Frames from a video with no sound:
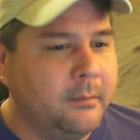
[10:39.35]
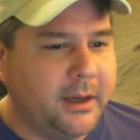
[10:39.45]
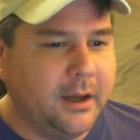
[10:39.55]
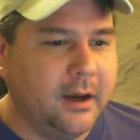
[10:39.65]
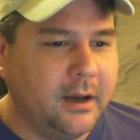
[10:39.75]

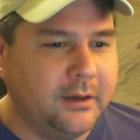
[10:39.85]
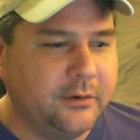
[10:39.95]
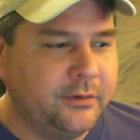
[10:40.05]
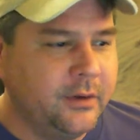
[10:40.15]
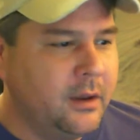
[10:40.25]

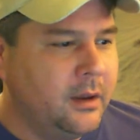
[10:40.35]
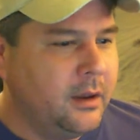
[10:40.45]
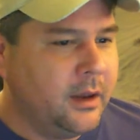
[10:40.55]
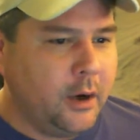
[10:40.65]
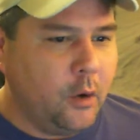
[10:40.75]
because,
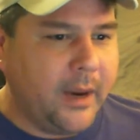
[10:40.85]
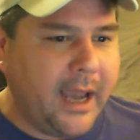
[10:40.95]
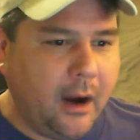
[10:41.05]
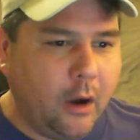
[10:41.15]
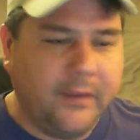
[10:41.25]
you know, we
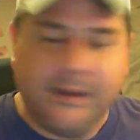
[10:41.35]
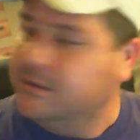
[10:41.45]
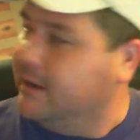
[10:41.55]
got all this